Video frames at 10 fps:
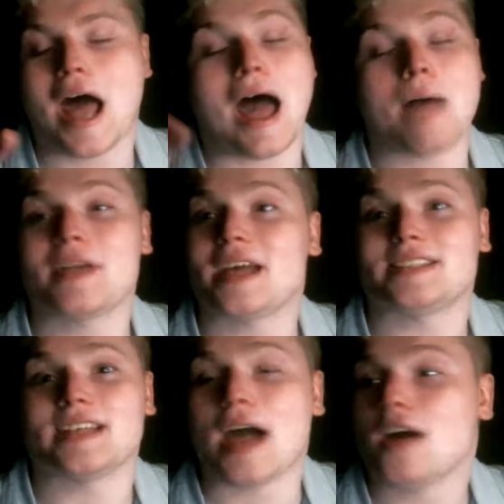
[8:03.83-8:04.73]
I'm
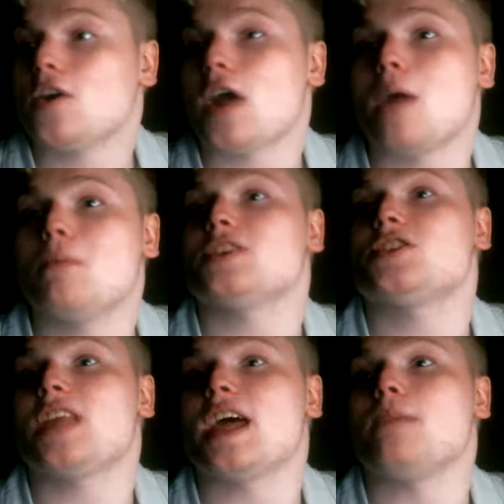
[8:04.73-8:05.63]
guessing. I don't know how
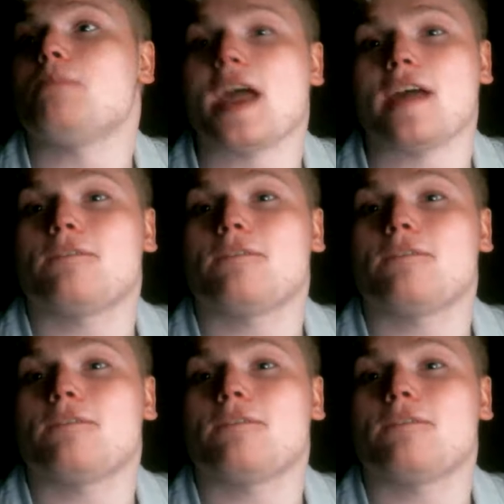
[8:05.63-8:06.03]
much they pay